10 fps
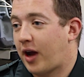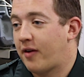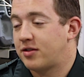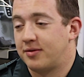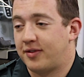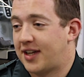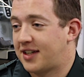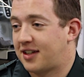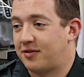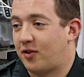gave us some
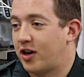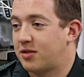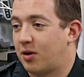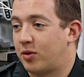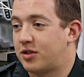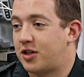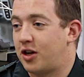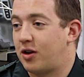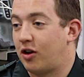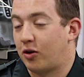fantastic advice about what to
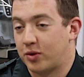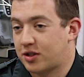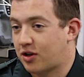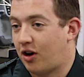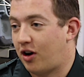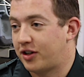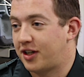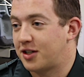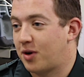do, along with Scott Hardy as